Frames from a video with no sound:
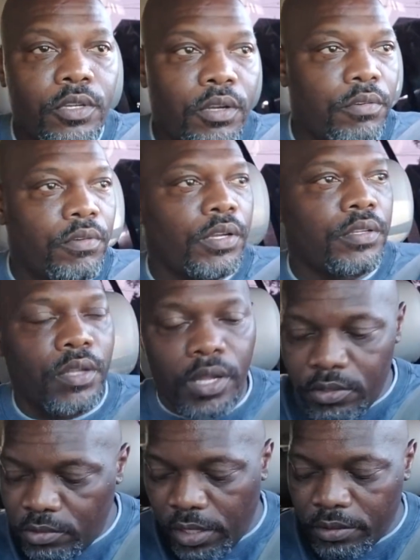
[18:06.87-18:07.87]
All right, I
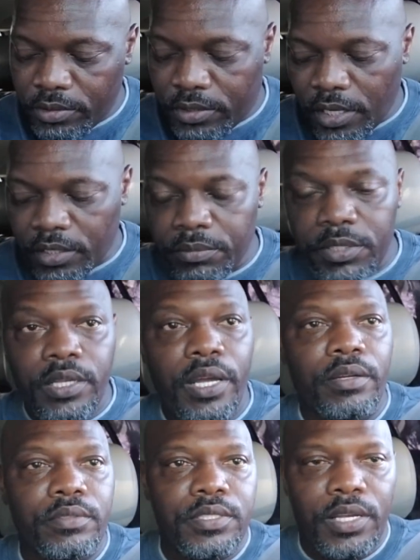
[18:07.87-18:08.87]
knew they was taking me
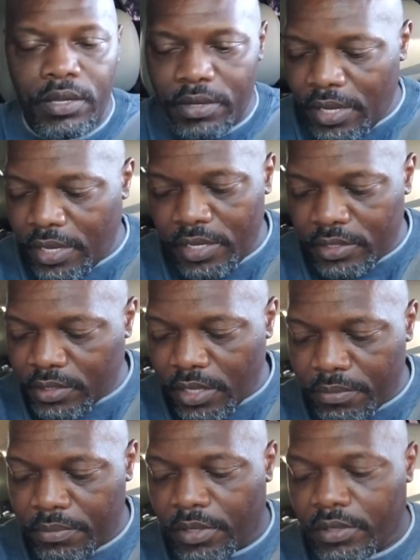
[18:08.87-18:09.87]
downtown. I hate
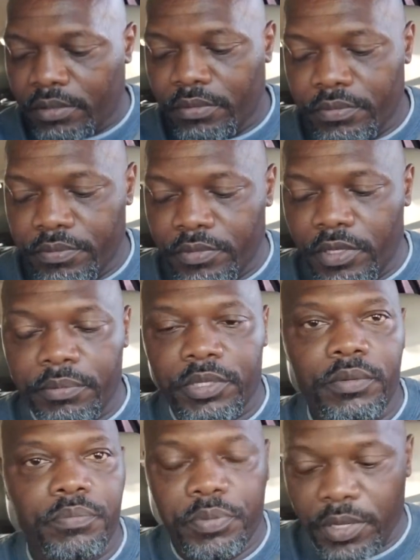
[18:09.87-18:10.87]
that, man. I'm
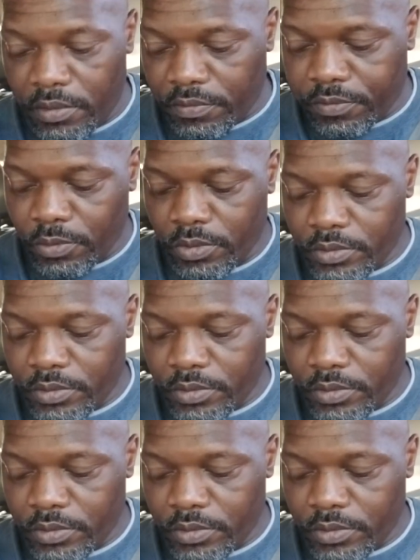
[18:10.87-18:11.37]
getting paid for it.